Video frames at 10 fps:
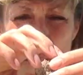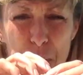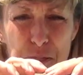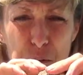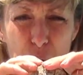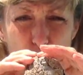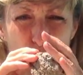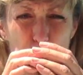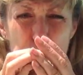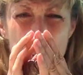but they're
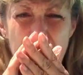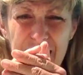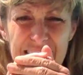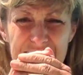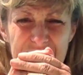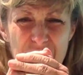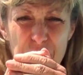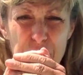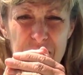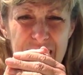all packed
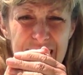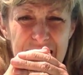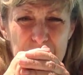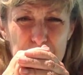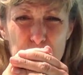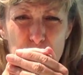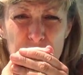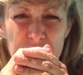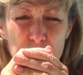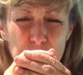together and they can't move
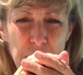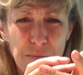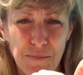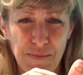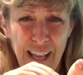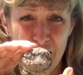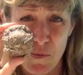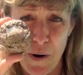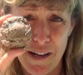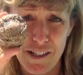anywhere.
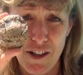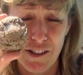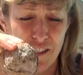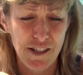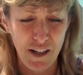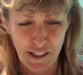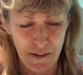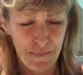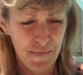That's why it's called a solid.